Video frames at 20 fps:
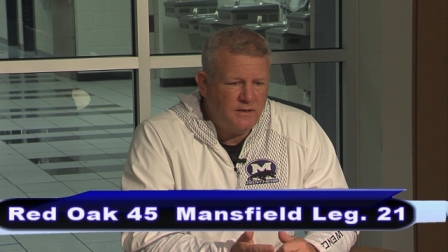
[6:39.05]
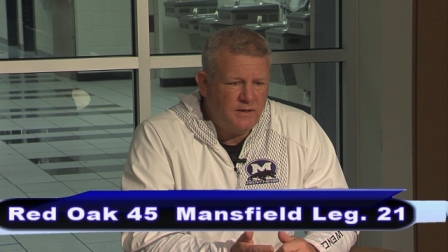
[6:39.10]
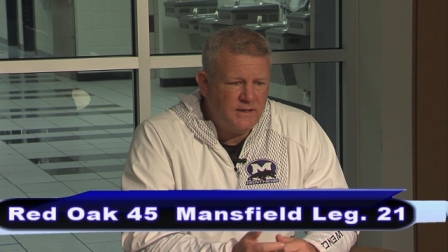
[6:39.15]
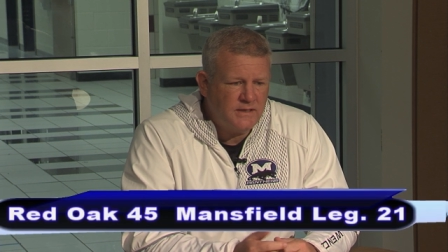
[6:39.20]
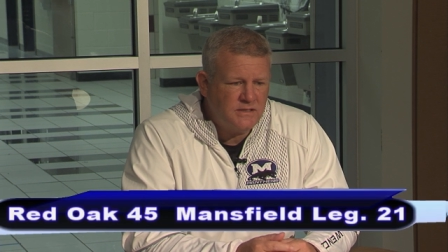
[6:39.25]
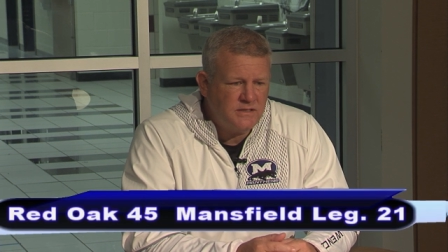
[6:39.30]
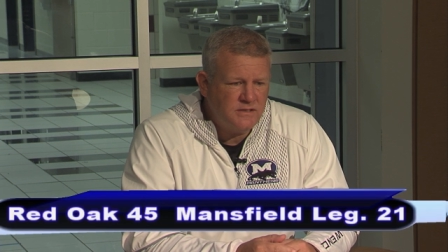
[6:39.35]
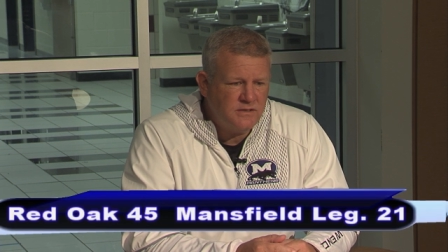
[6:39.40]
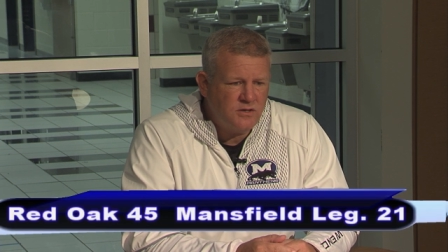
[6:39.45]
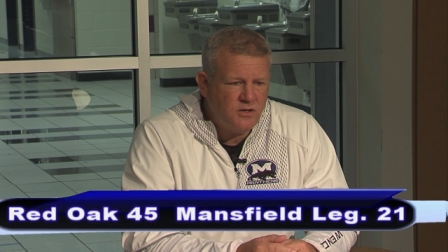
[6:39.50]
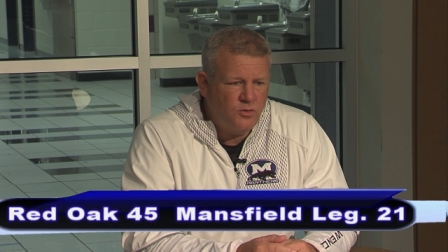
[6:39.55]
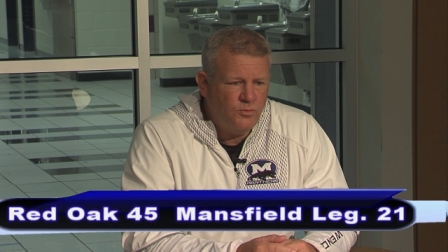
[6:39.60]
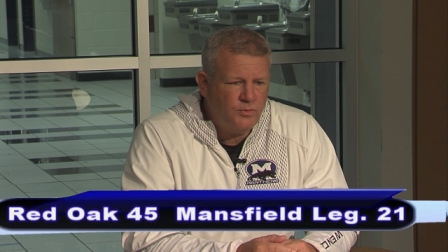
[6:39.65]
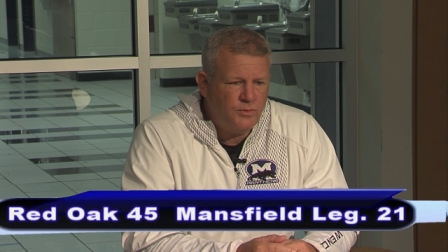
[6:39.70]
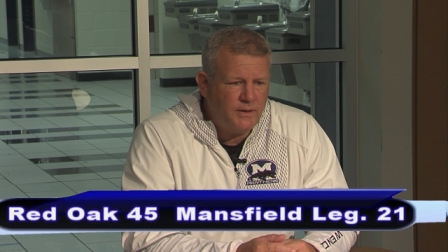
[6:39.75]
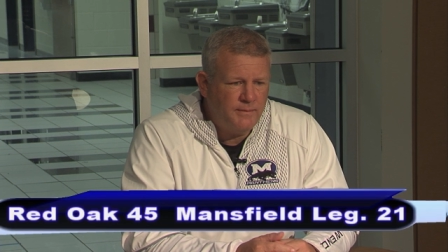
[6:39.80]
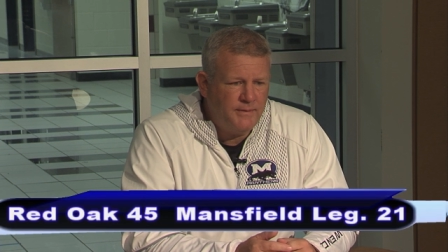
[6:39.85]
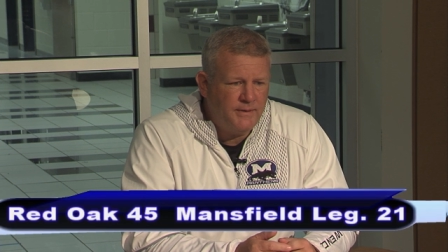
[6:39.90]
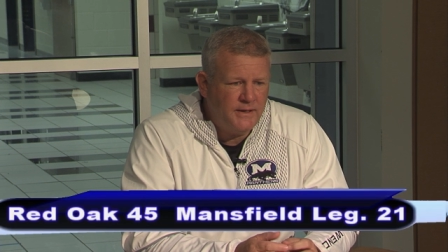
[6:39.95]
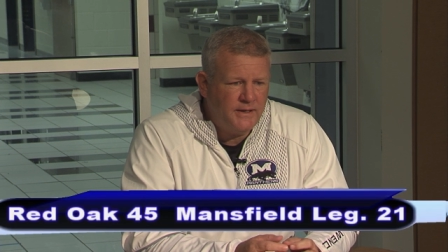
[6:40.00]
Legacy's
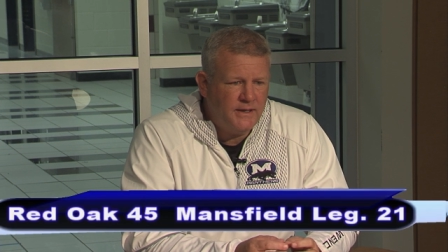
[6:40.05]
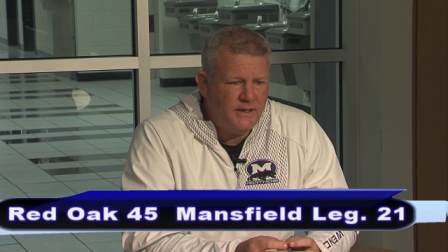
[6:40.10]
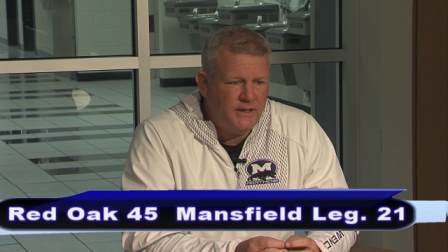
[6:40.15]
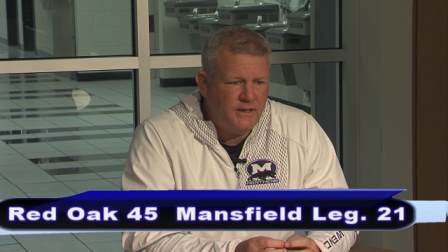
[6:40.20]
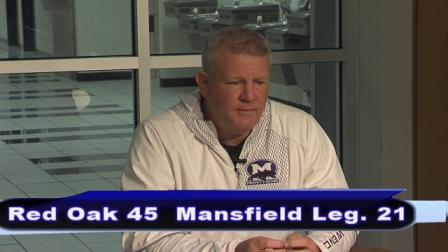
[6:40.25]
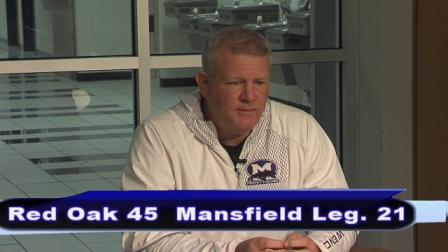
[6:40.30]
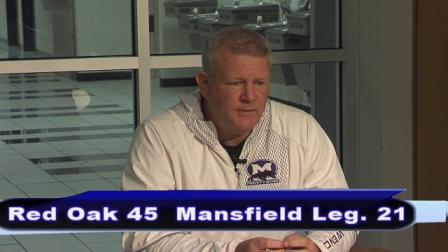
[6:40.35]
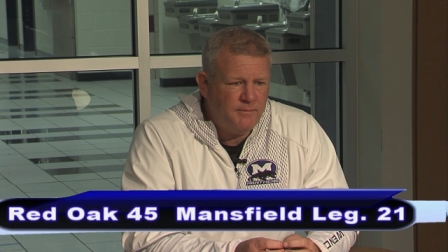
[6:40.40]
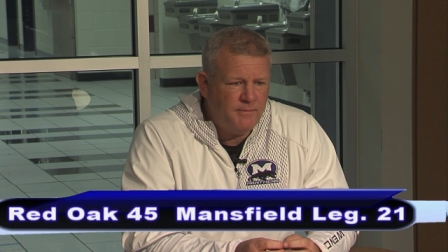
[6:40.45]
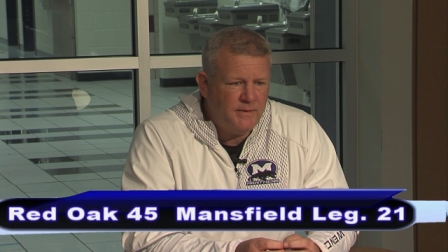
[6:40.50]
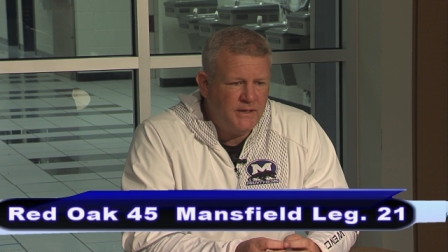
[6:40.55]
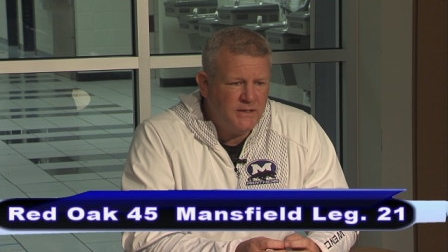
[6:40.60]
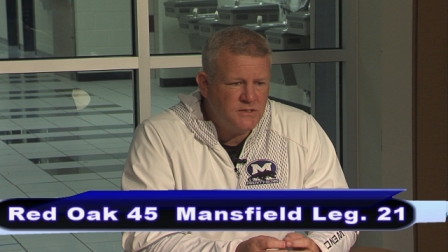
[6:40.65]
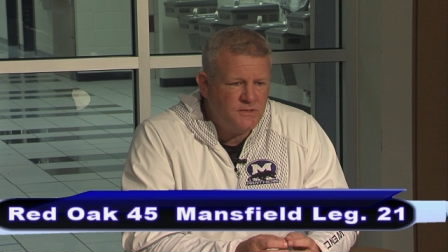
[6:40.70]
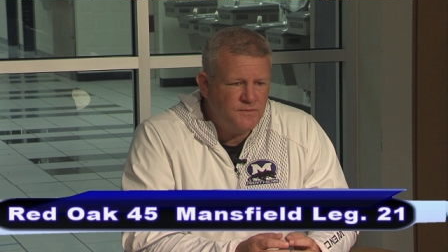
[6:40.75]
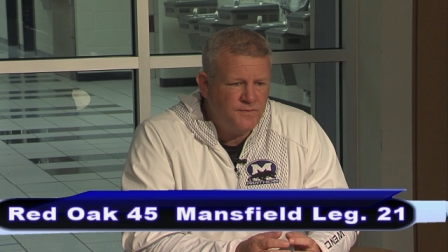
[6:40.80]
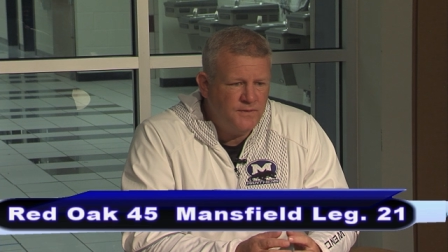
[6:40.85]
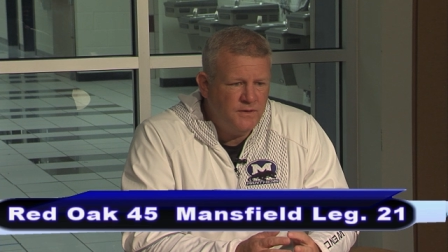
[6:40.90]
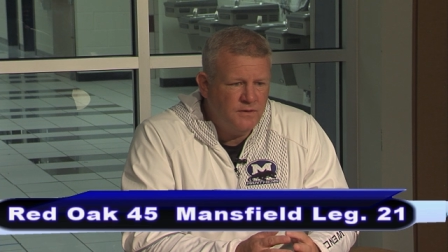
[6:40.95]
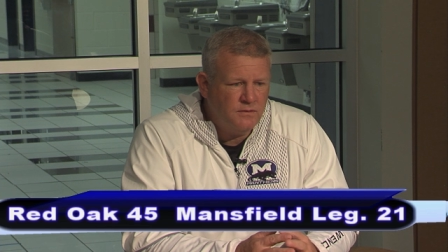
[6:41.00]
homecoming game in
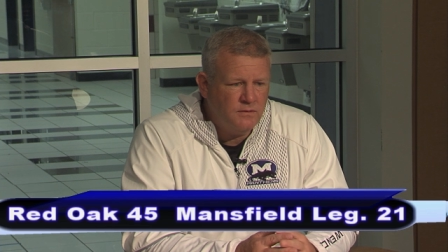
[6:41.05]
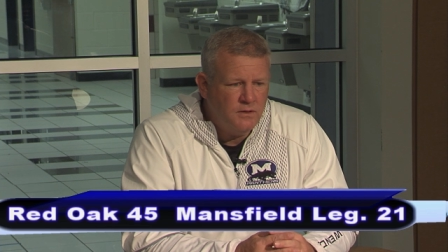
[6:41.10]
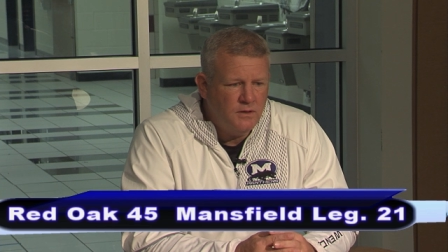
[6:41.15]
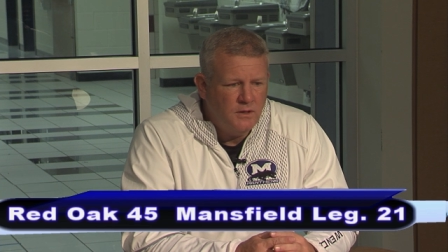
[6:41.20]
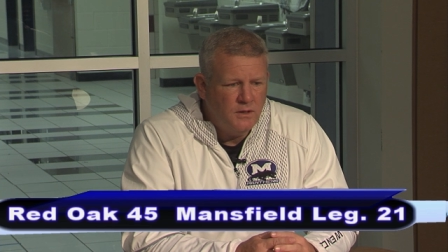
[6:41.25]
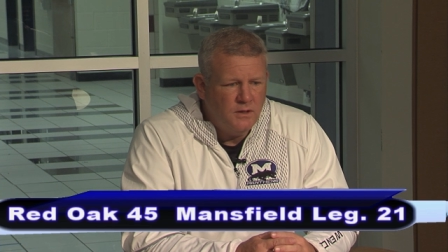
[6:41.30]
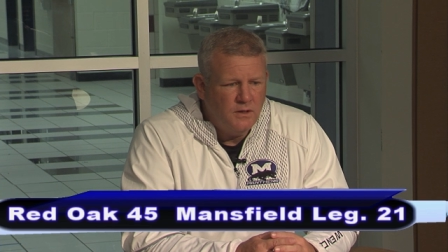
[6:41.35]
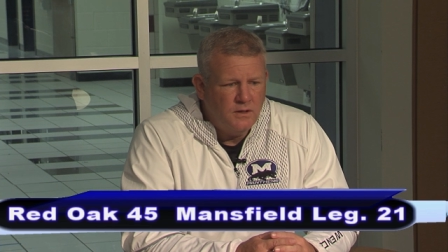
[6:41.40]
Mansfield.